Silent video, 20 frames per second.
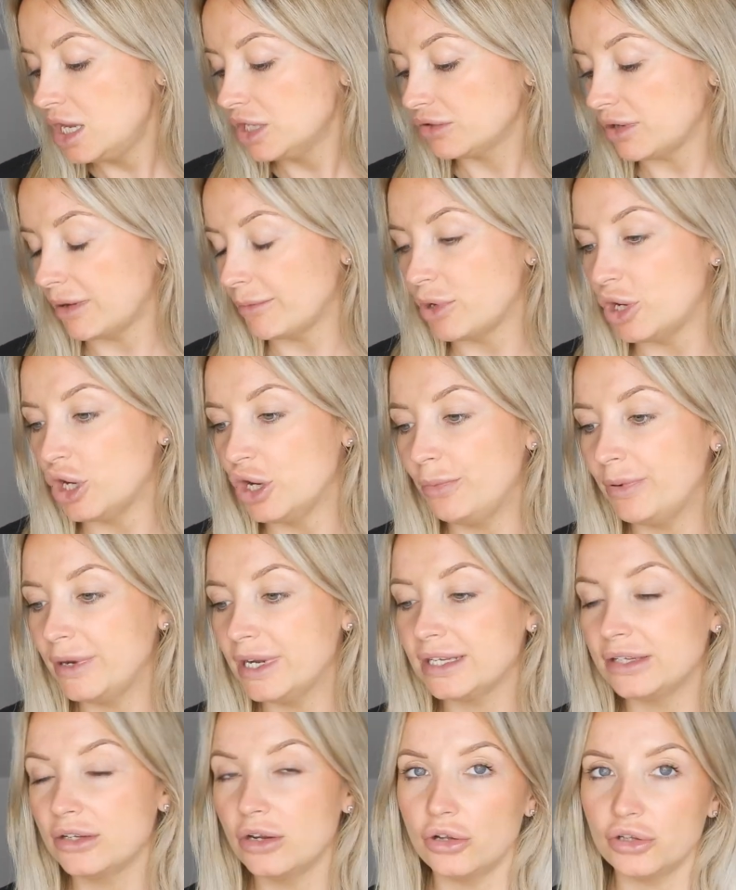So I'm hoping
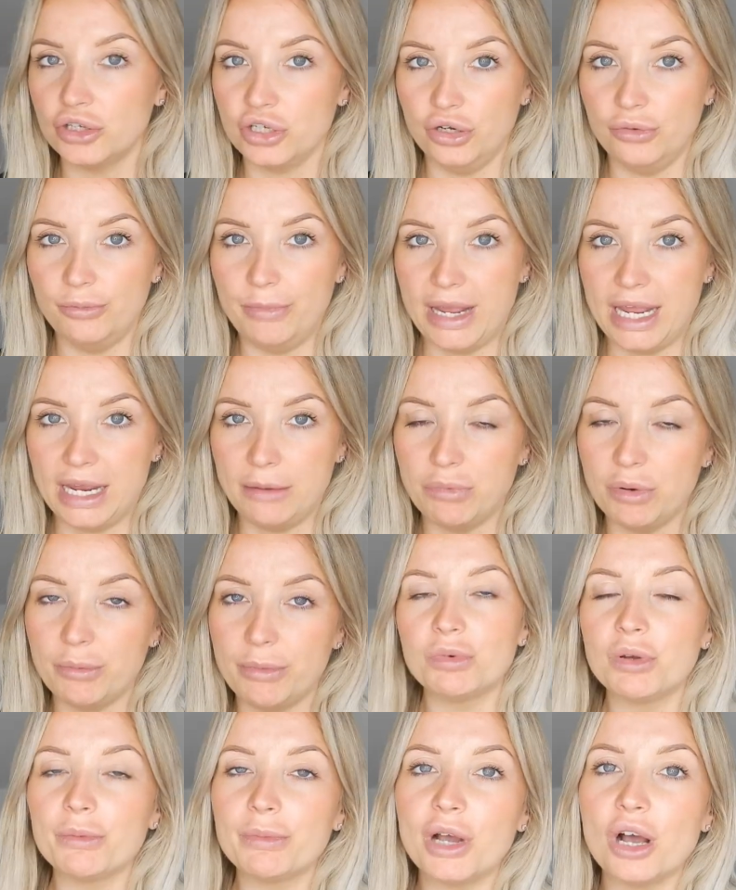it's not too big.
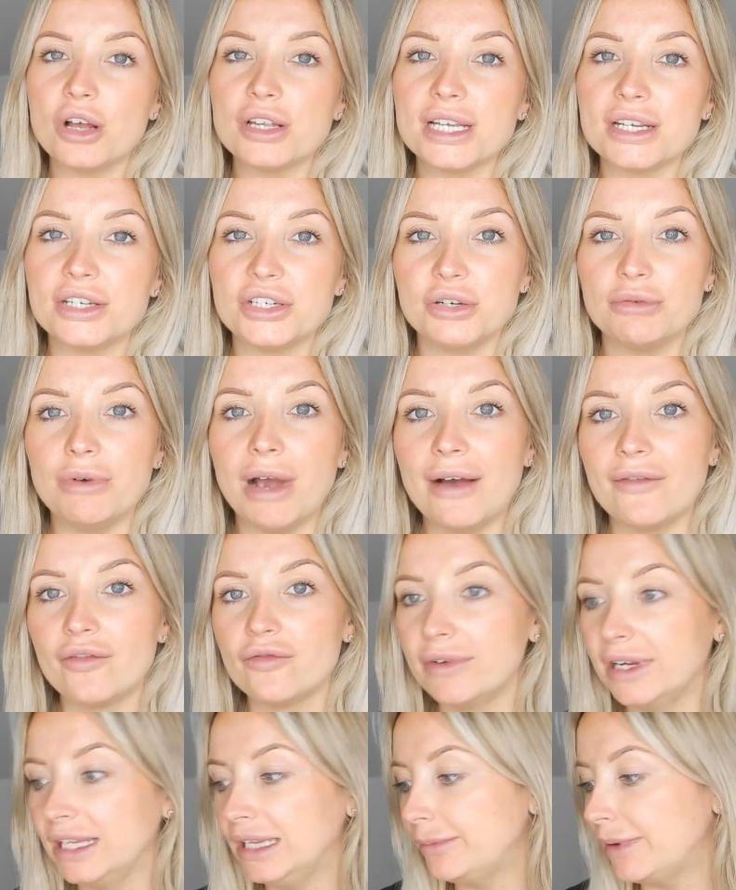But because I do have a
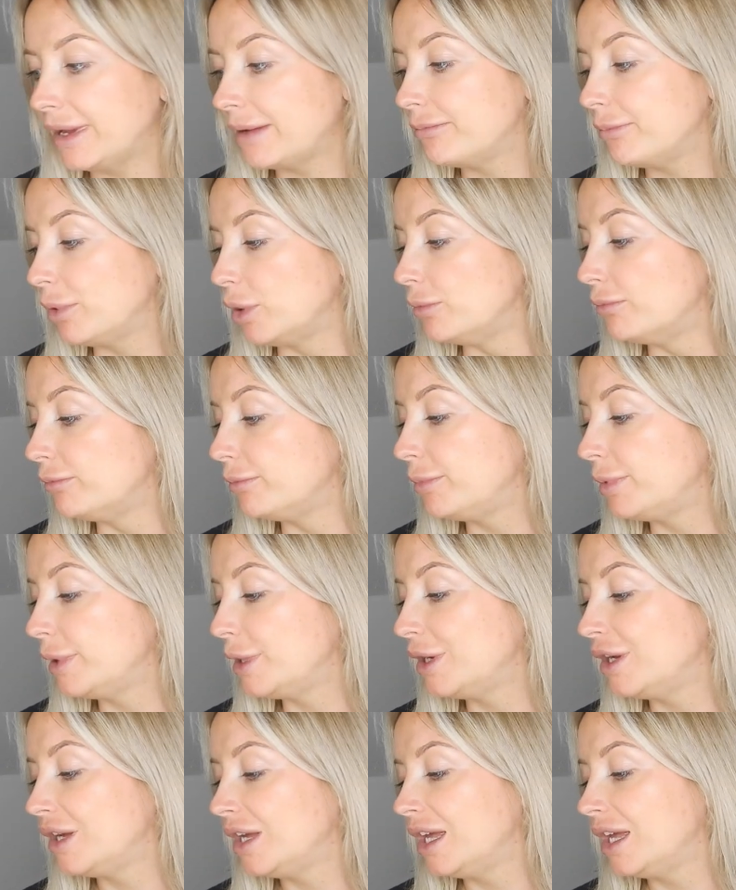really big bump,